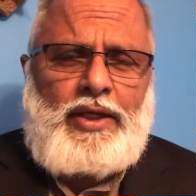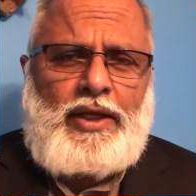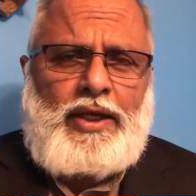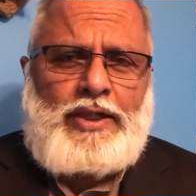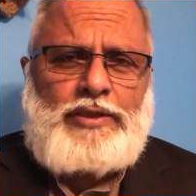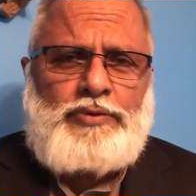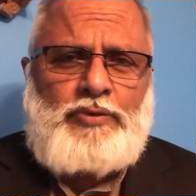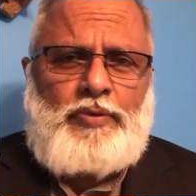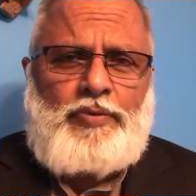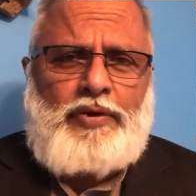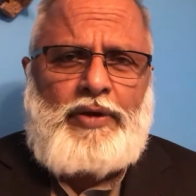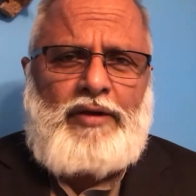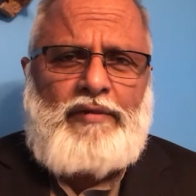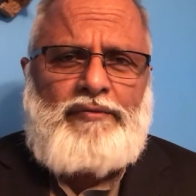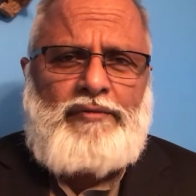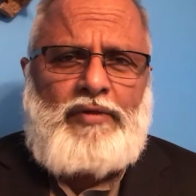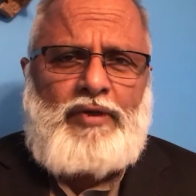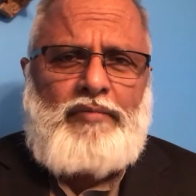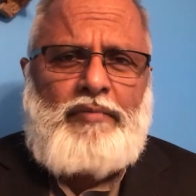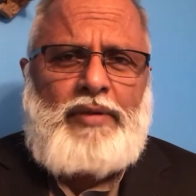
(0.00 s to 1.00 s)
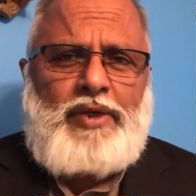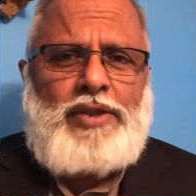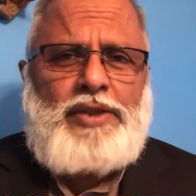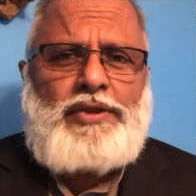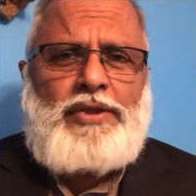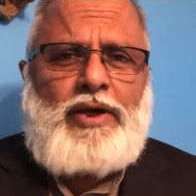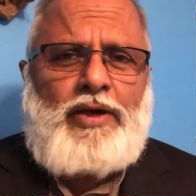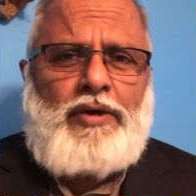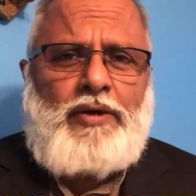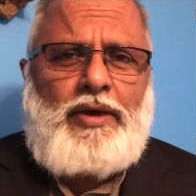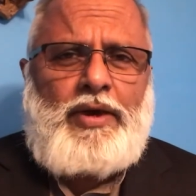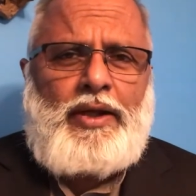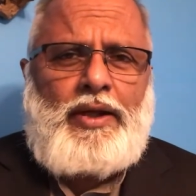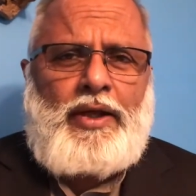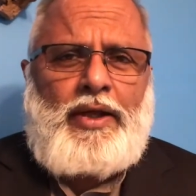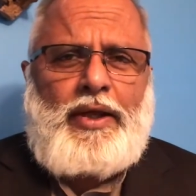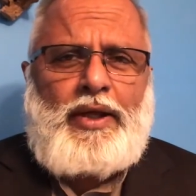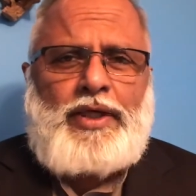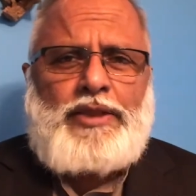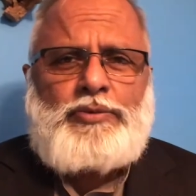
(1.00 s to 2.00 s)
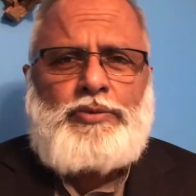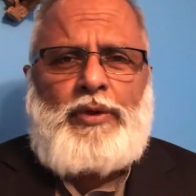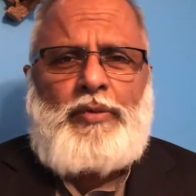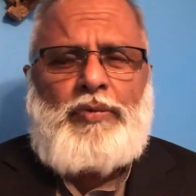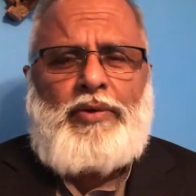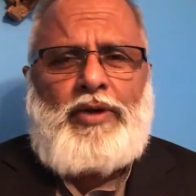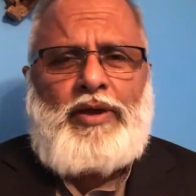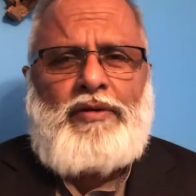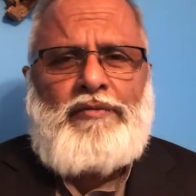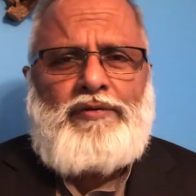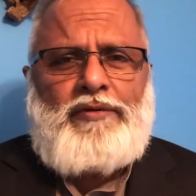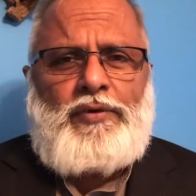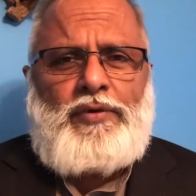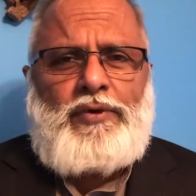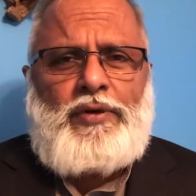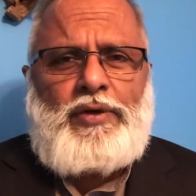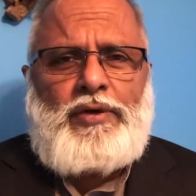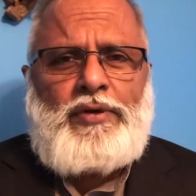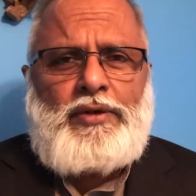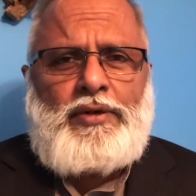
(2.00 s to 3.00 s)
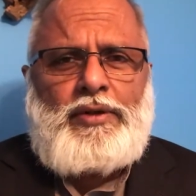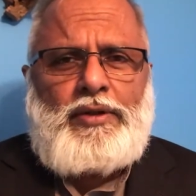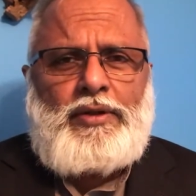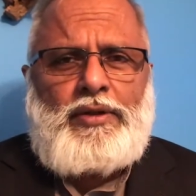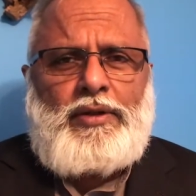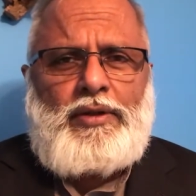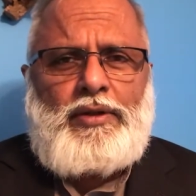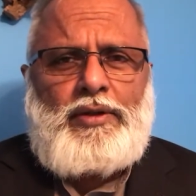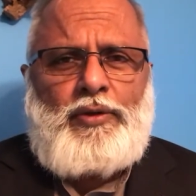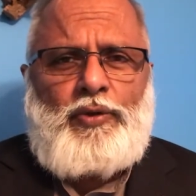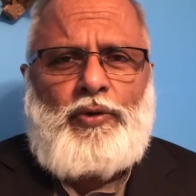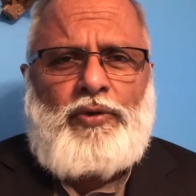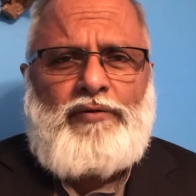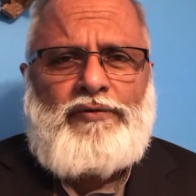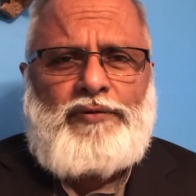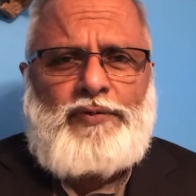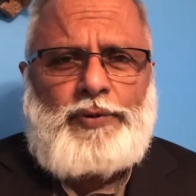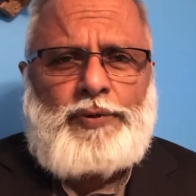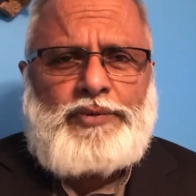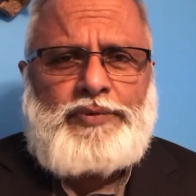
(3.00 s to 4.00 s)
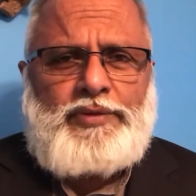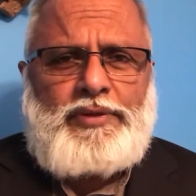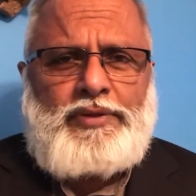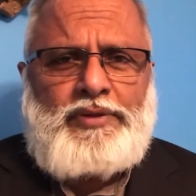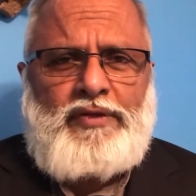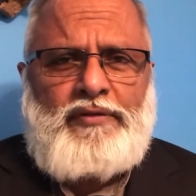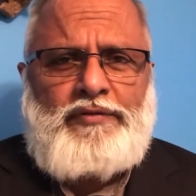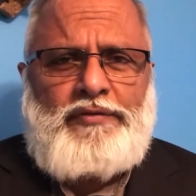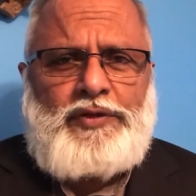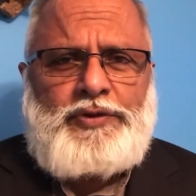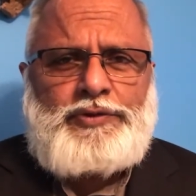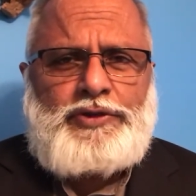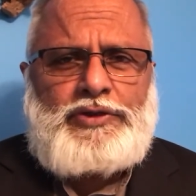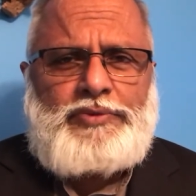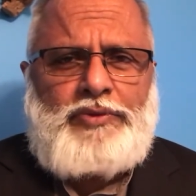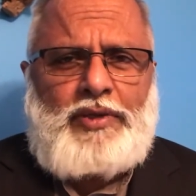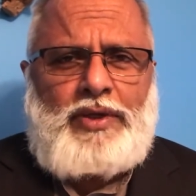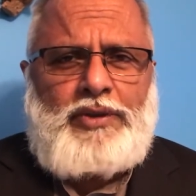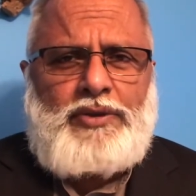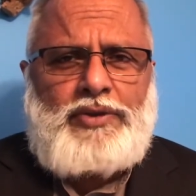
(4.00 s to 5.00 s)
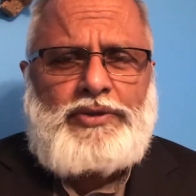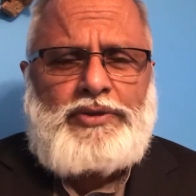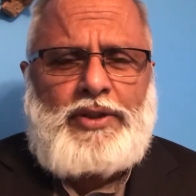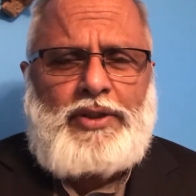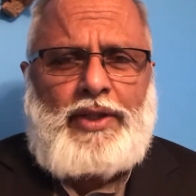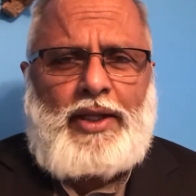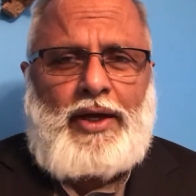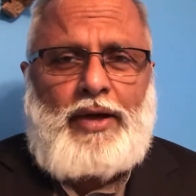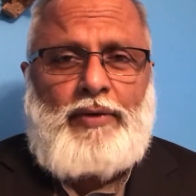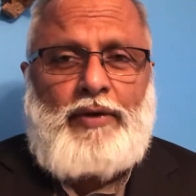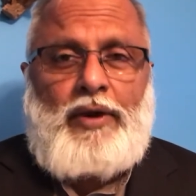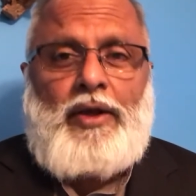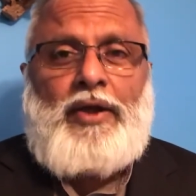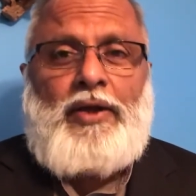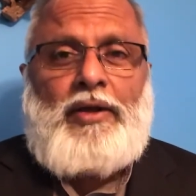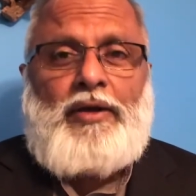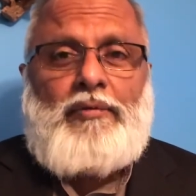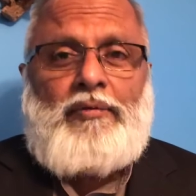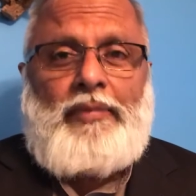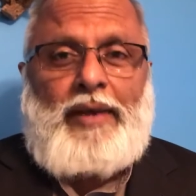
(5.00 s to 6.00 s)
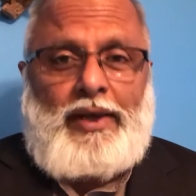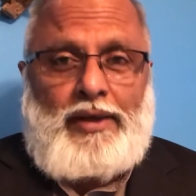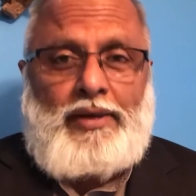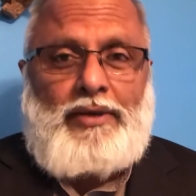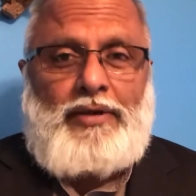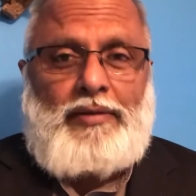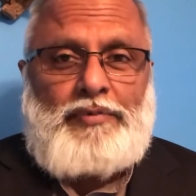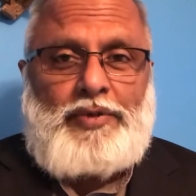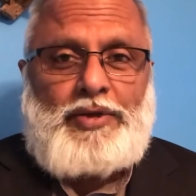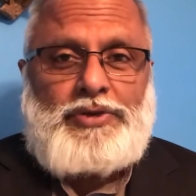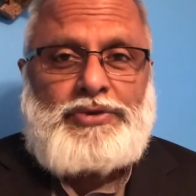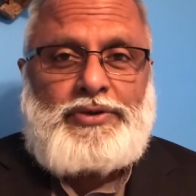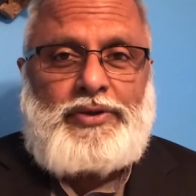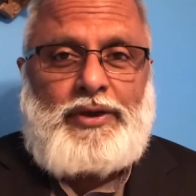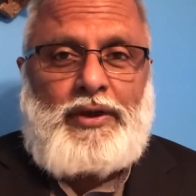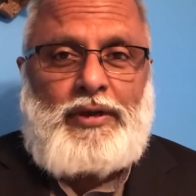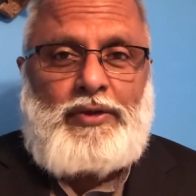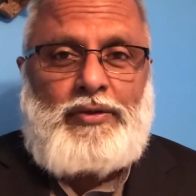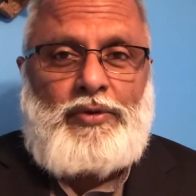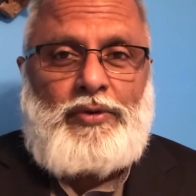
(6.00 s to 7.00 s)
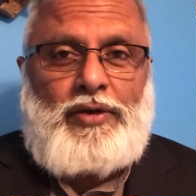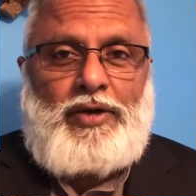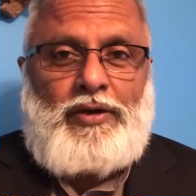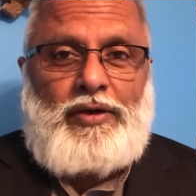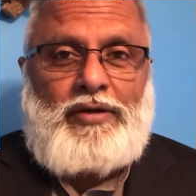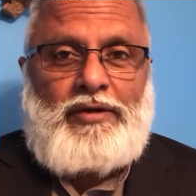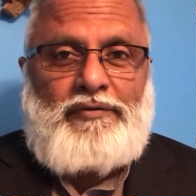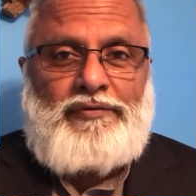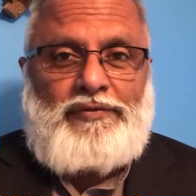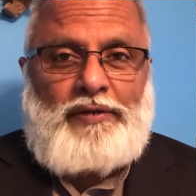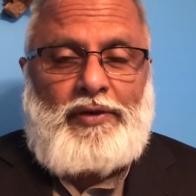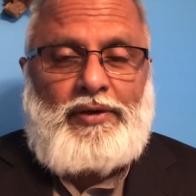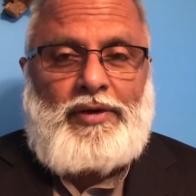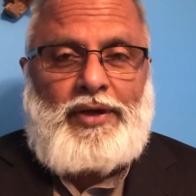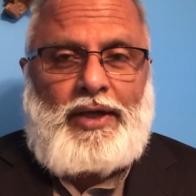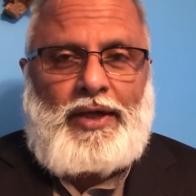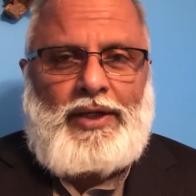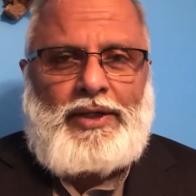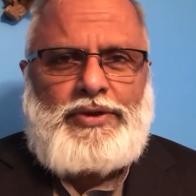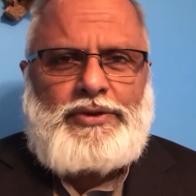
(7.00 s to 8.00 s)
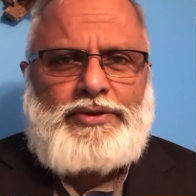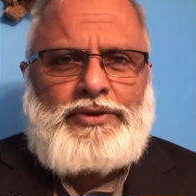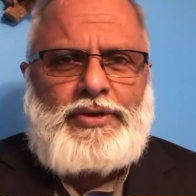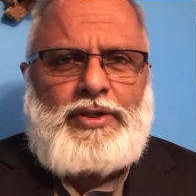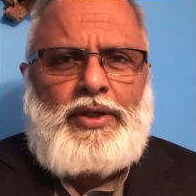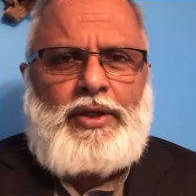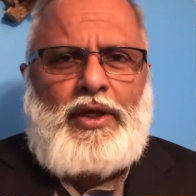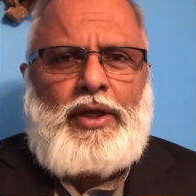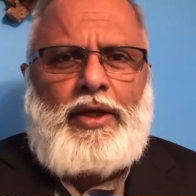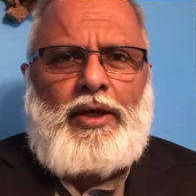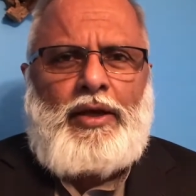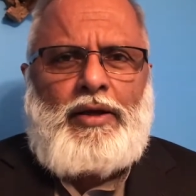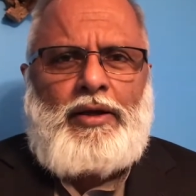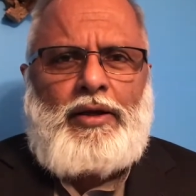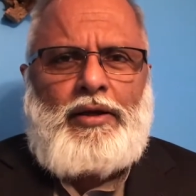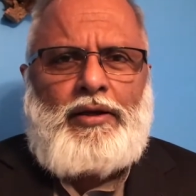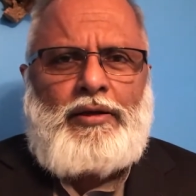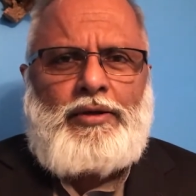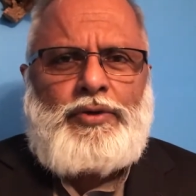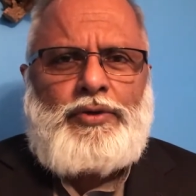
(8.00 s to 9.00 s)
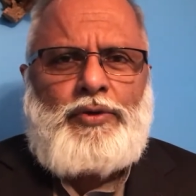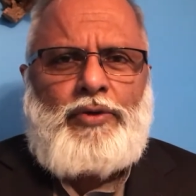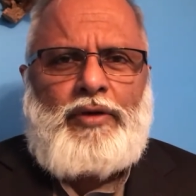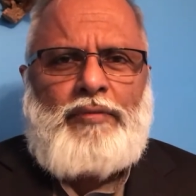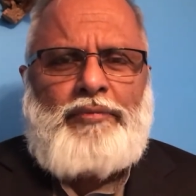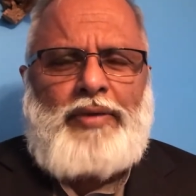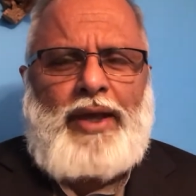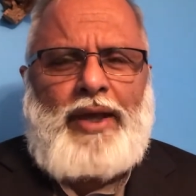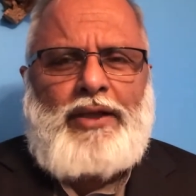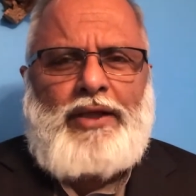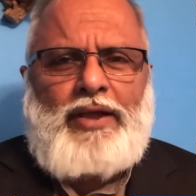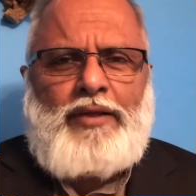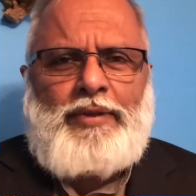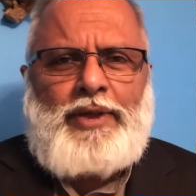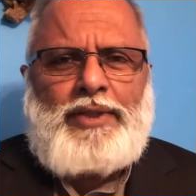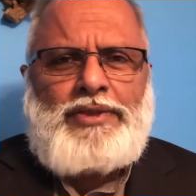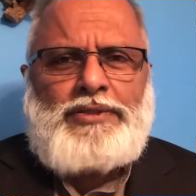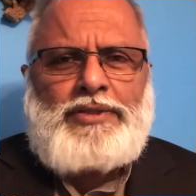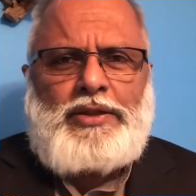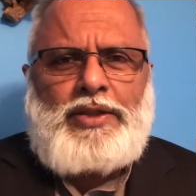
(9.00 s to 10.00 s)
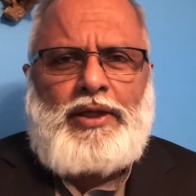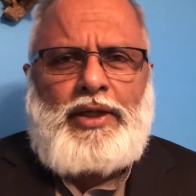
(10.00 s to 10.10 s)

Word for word: as we pray for our military, as we pray for law enforcement and first responders, and now medical personnel who are on the front lines uh, uh during pandemics,